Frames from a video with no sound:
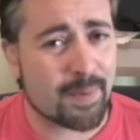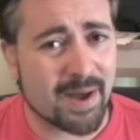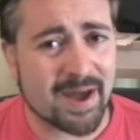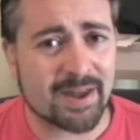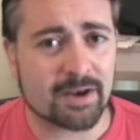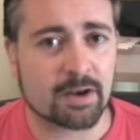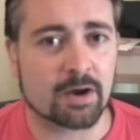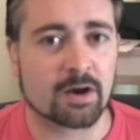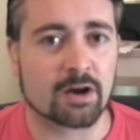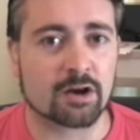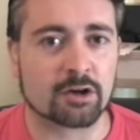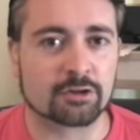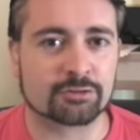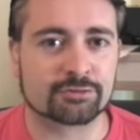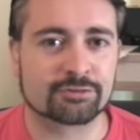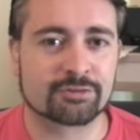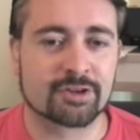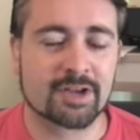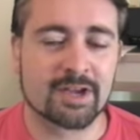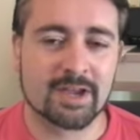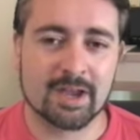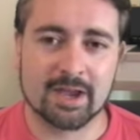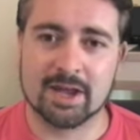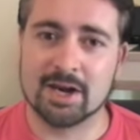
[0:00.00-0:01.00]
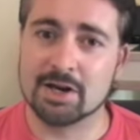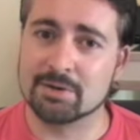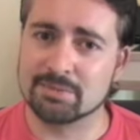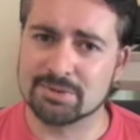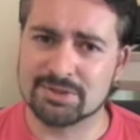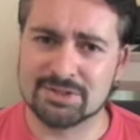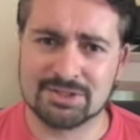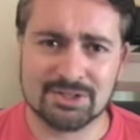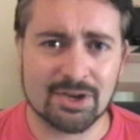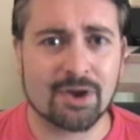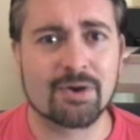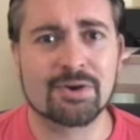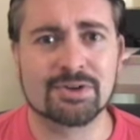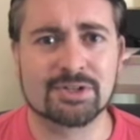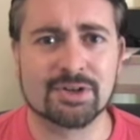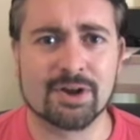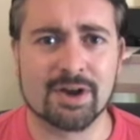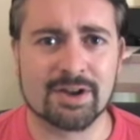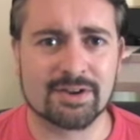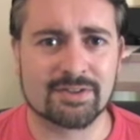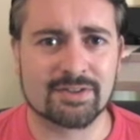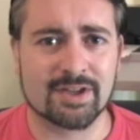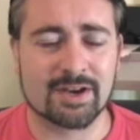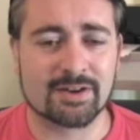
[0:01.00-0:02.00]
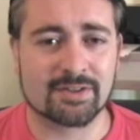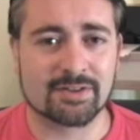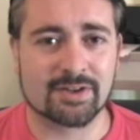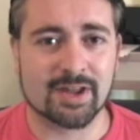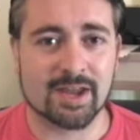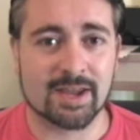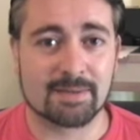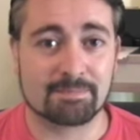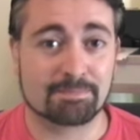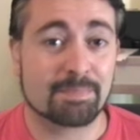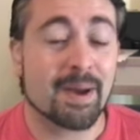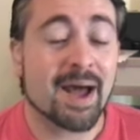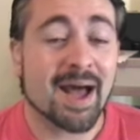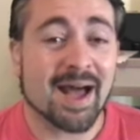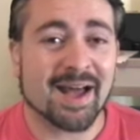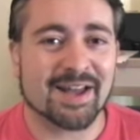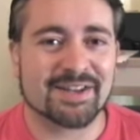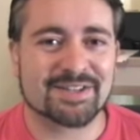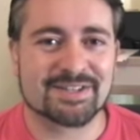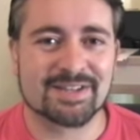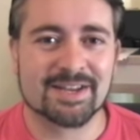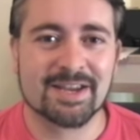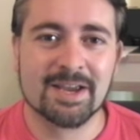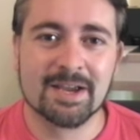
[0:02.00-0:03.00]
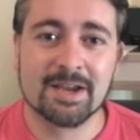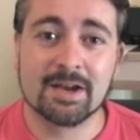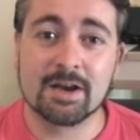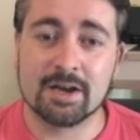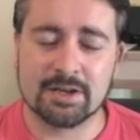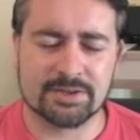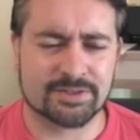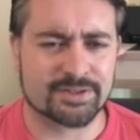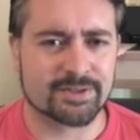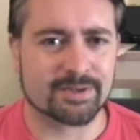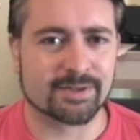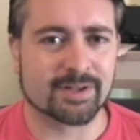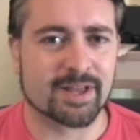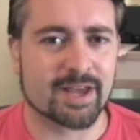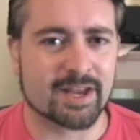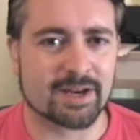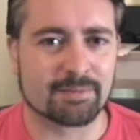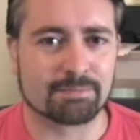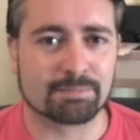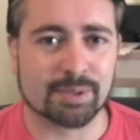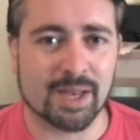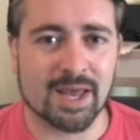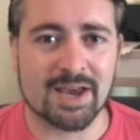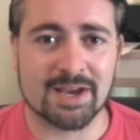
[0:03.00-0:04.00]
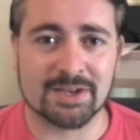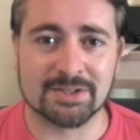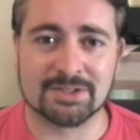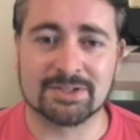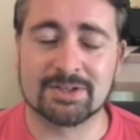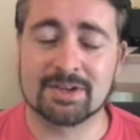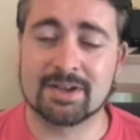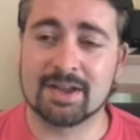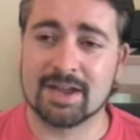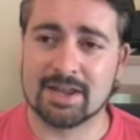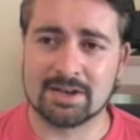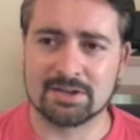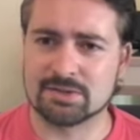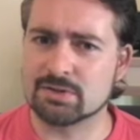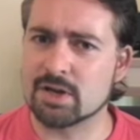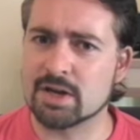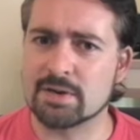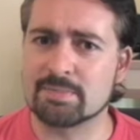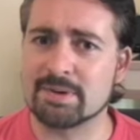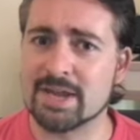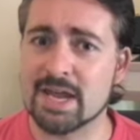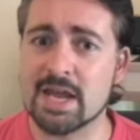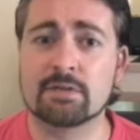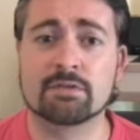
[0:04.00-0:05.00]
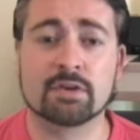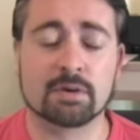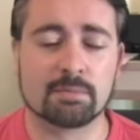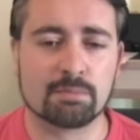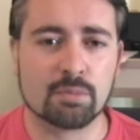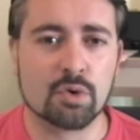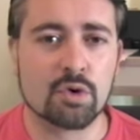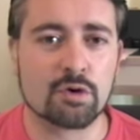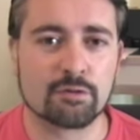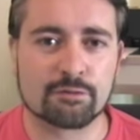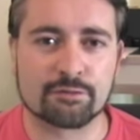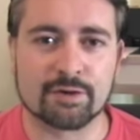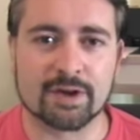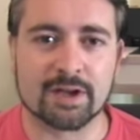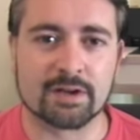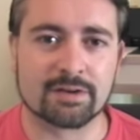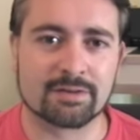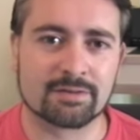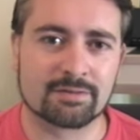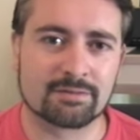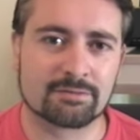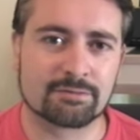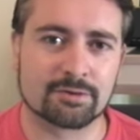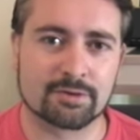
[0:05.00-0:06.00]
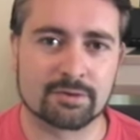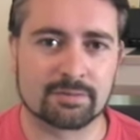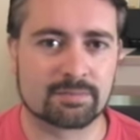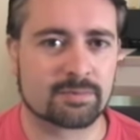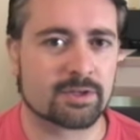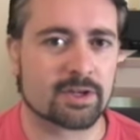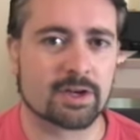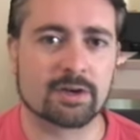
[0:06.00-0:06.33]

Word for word: butt off and I was so tired at the end of the day, but I still had a blast. And it's got to be even more fun for,